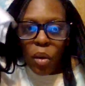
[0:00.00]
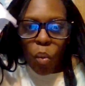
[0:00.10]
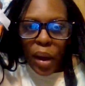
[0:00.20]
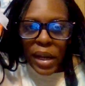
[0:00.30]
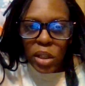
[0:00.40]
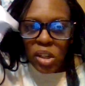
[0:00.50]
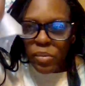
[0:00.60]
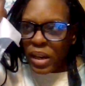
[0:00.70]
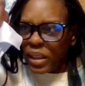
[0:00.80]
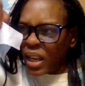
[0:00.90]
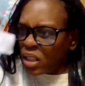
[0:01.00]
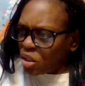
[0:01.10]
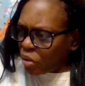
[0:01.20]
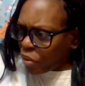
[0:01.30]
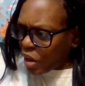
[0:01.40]
white to you, but I think it's
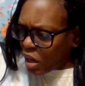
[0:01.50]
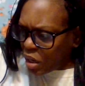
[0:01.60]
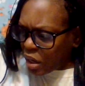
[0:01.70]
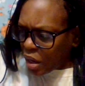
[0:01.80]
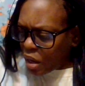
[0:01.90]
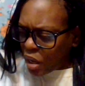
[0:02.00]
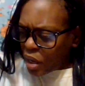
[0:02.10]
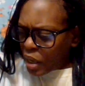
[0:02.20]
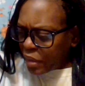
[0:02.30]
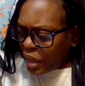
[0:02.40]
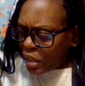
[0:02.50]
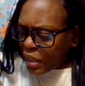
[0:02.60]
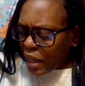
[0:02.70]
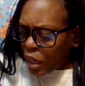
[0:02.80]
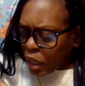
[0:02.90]
gray. Yeah. I think it's
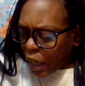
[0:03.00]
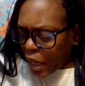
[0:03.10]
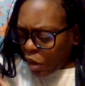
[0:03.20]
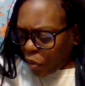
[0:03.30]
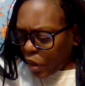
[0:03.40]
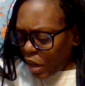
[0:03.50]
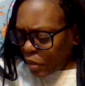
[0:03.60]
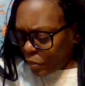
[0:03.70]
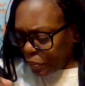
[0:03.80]
like a light gray.